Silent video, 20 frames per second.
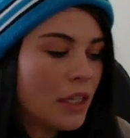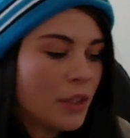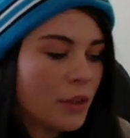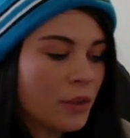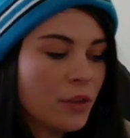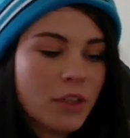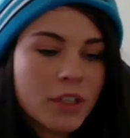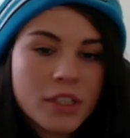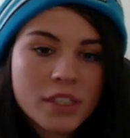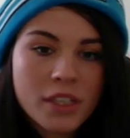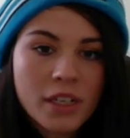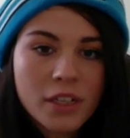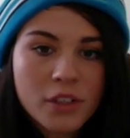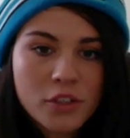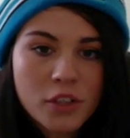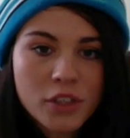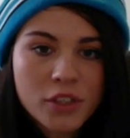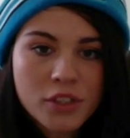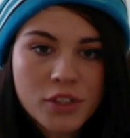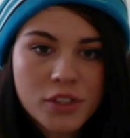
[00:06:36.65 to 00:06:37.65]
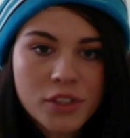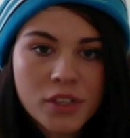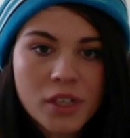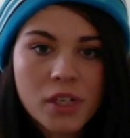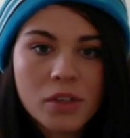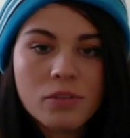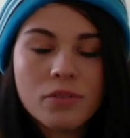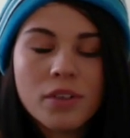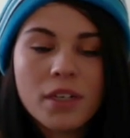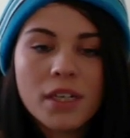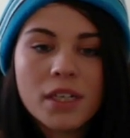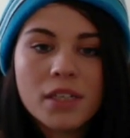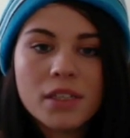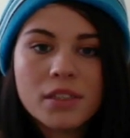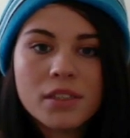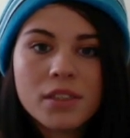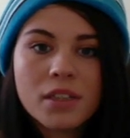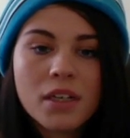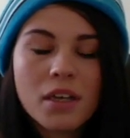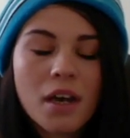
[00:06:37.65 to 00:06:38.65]
you really just got to trust yourself
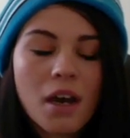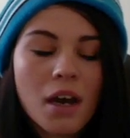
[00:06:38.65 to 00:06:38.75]
and